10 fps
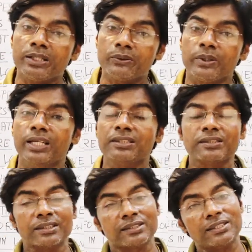to get
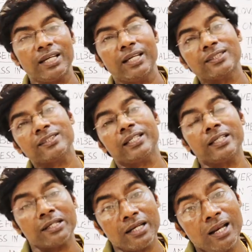success
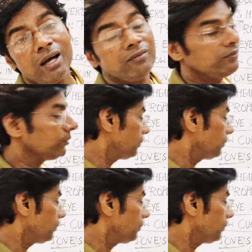in love.